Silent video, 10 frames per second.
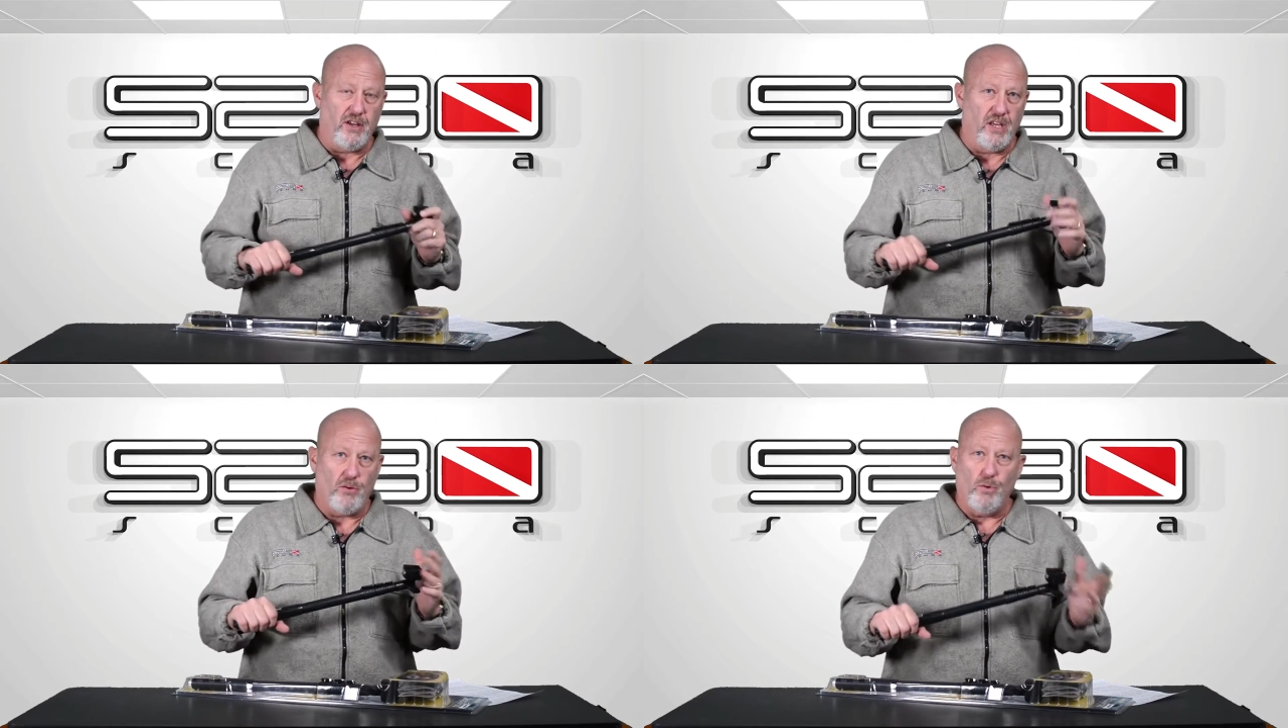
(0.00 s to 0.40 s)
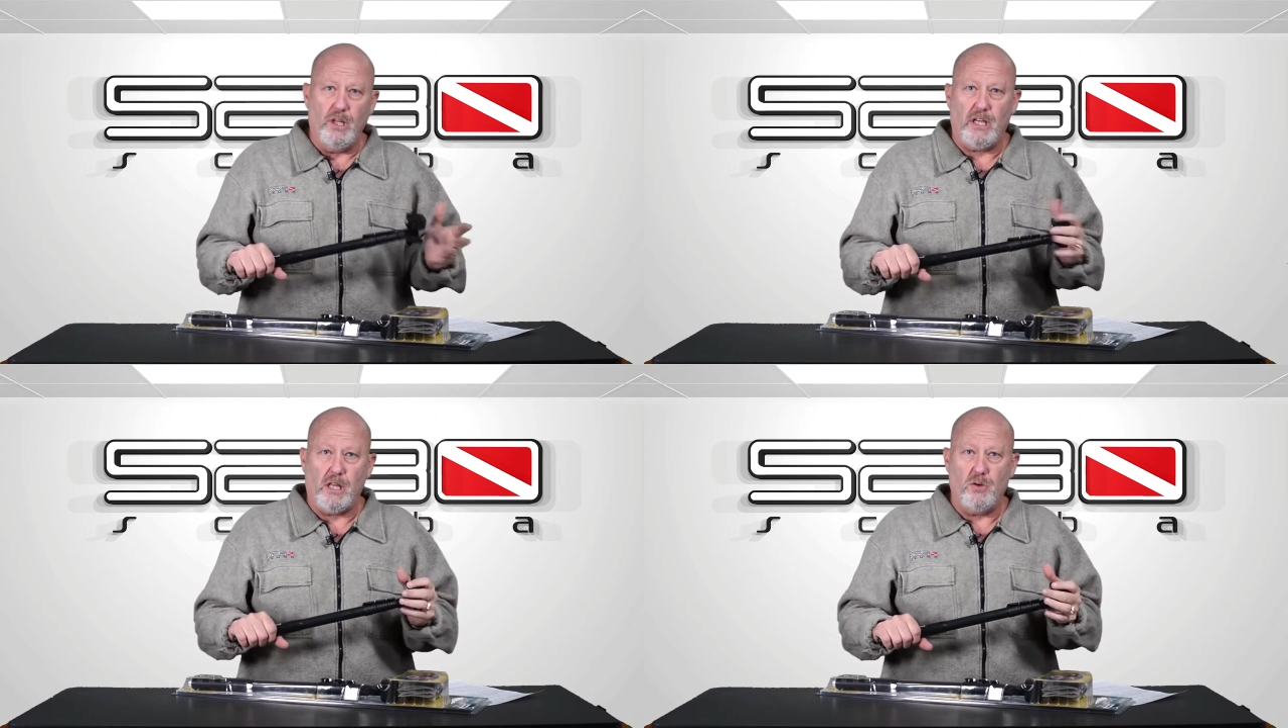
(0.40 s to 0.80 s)
You can get
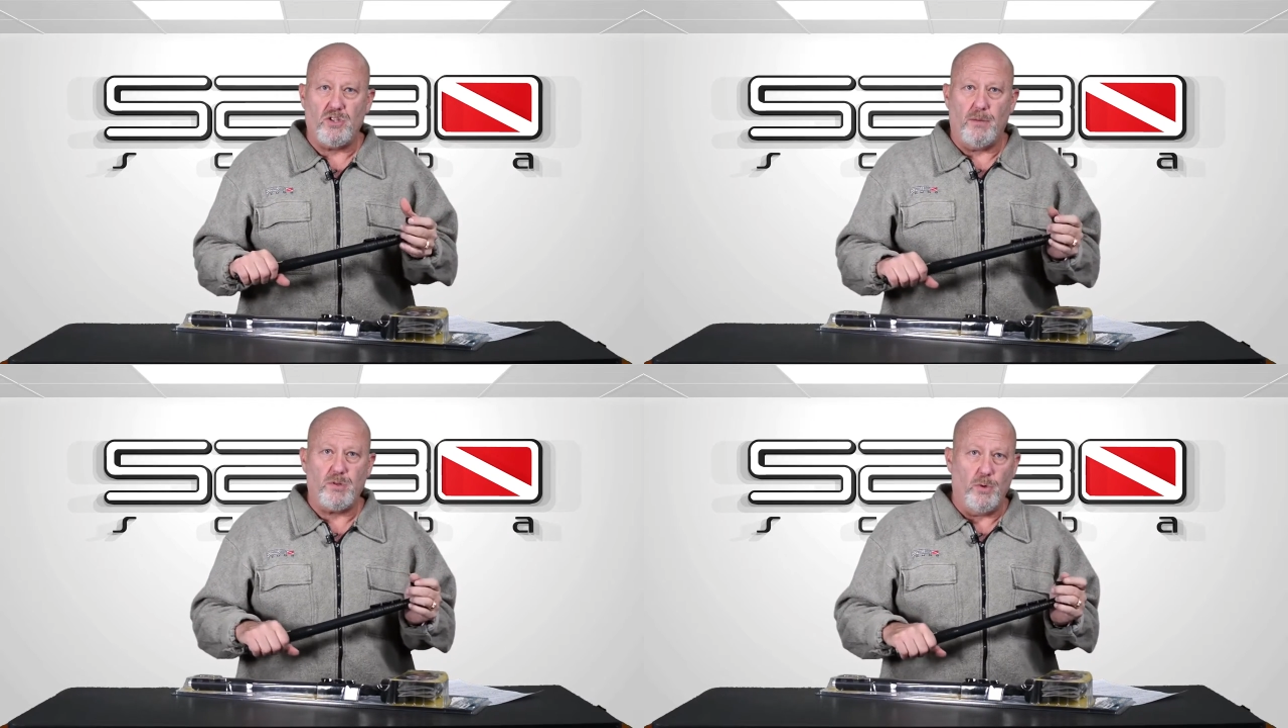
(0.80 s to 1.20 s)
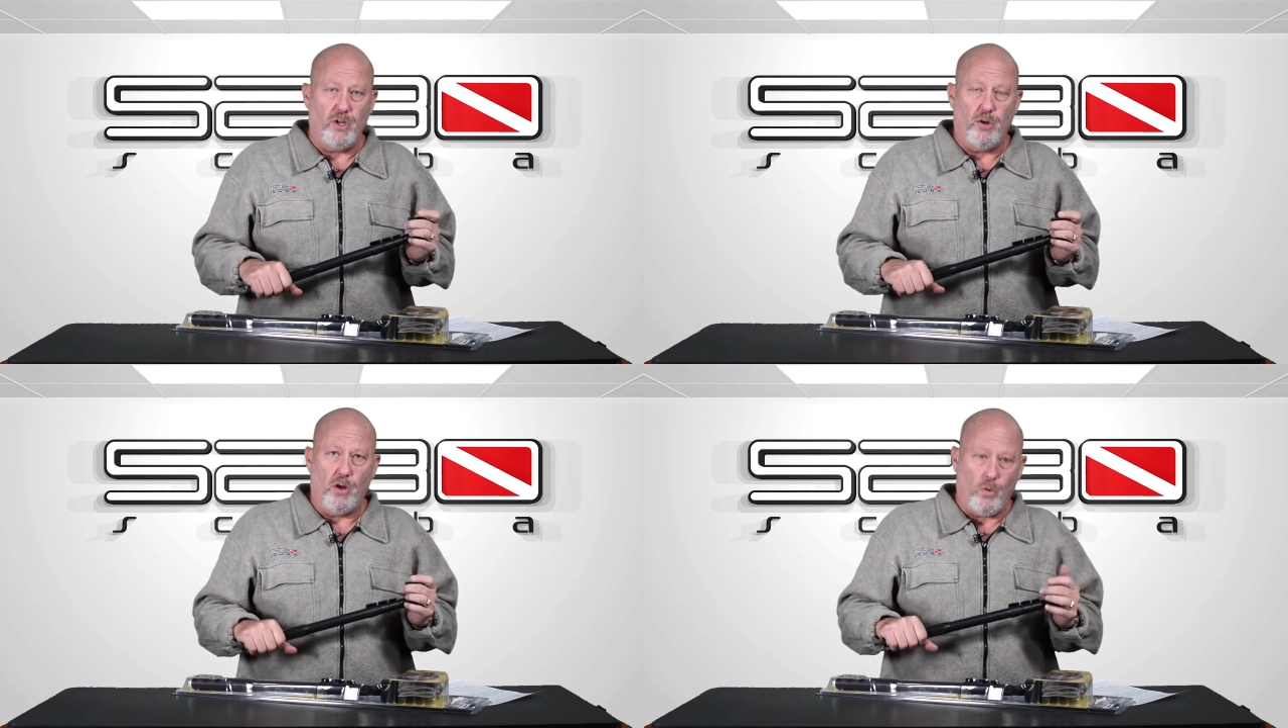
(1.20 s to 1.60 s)
really close-ups when
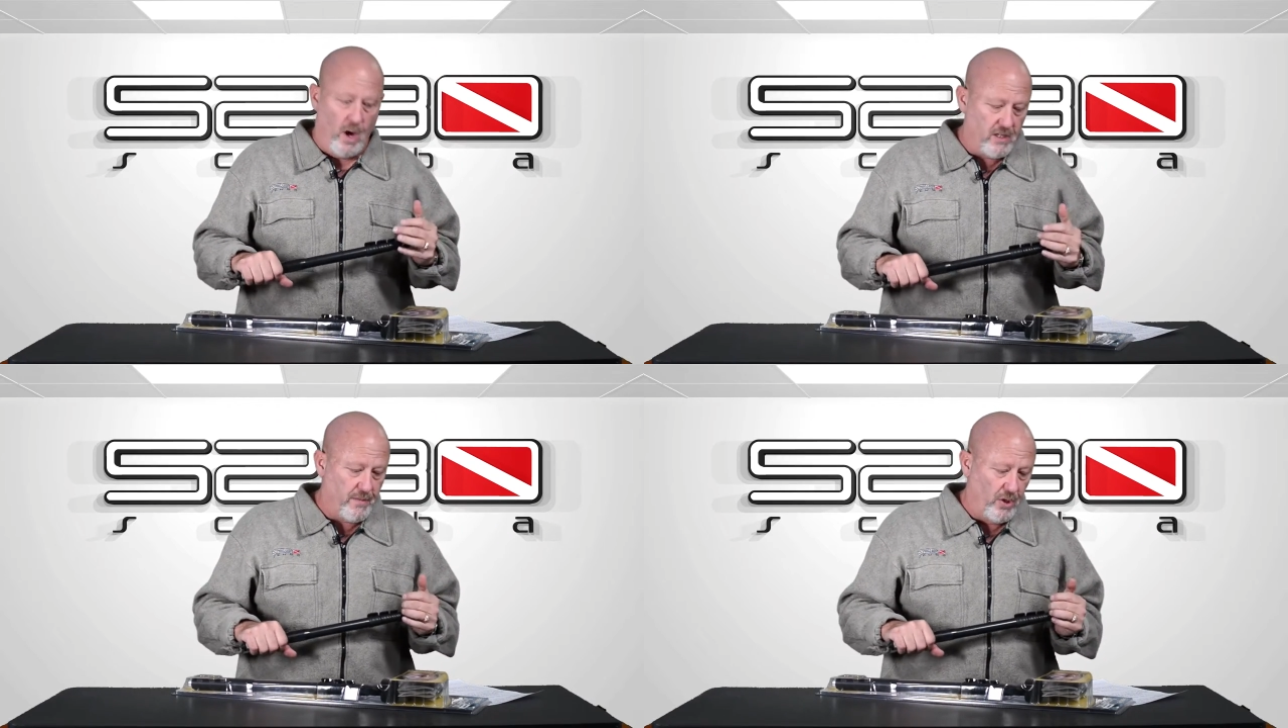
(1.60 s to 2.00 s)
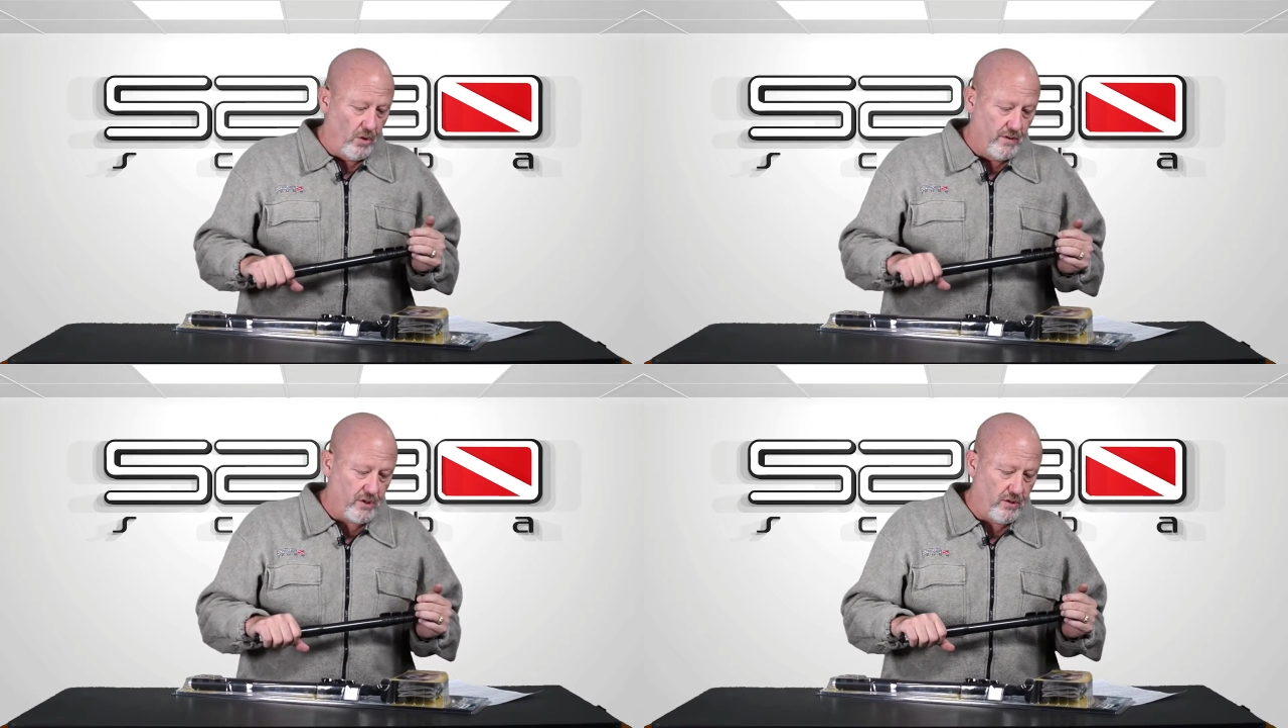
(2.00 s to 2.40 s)
you'd otherwise be
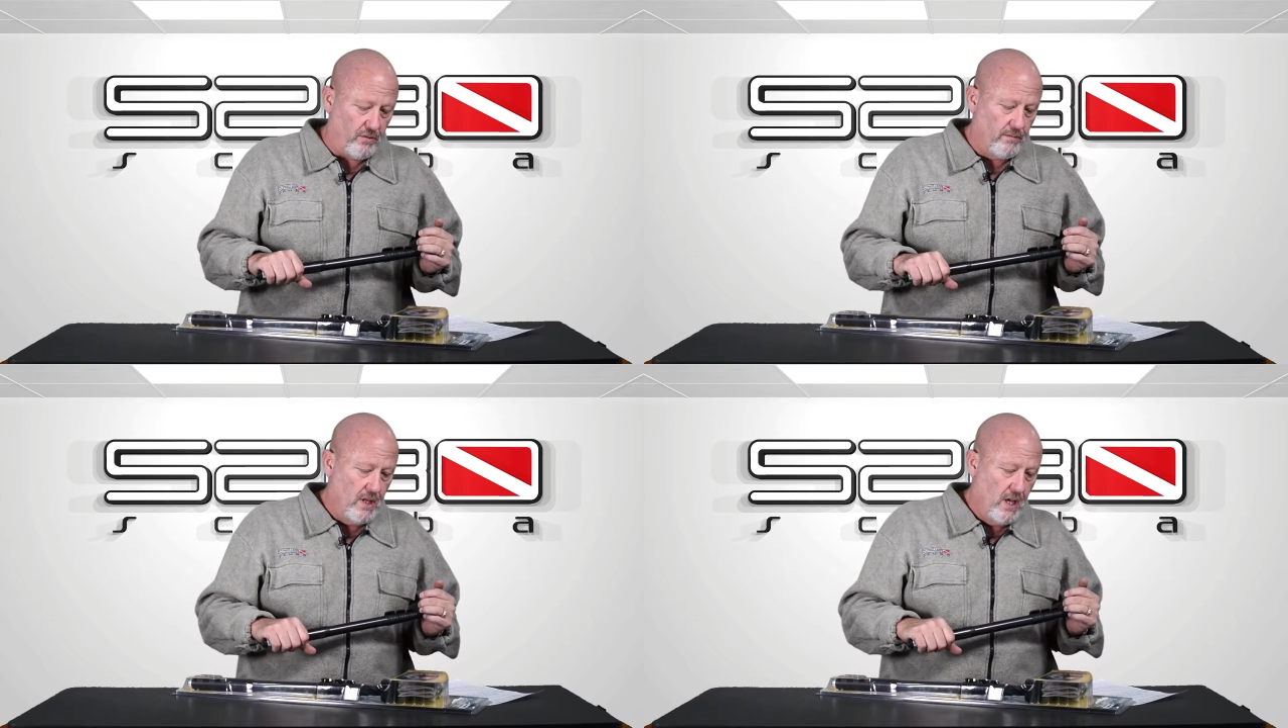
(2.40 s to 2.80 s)
nervous to.